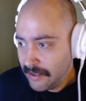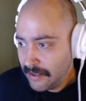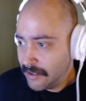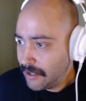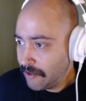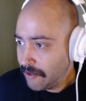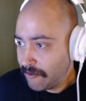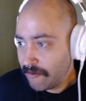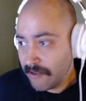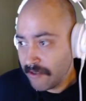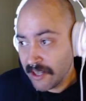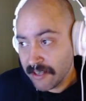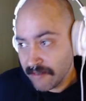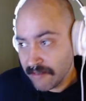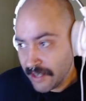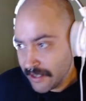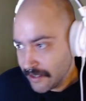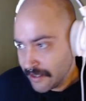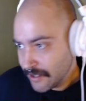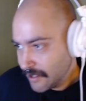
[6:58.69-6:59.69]
flood
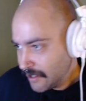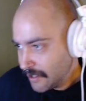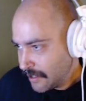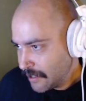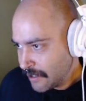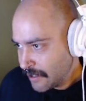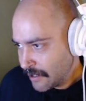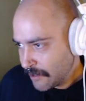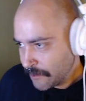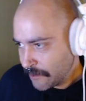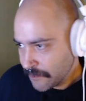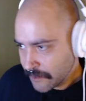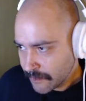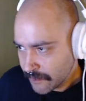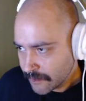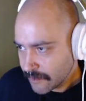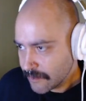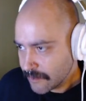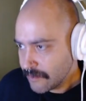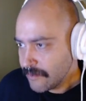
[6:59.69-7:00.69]
event.
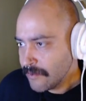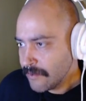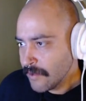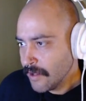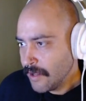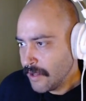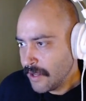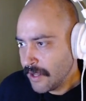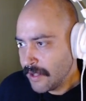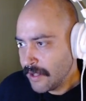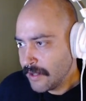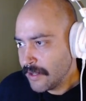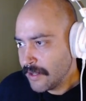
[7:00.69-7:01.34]
In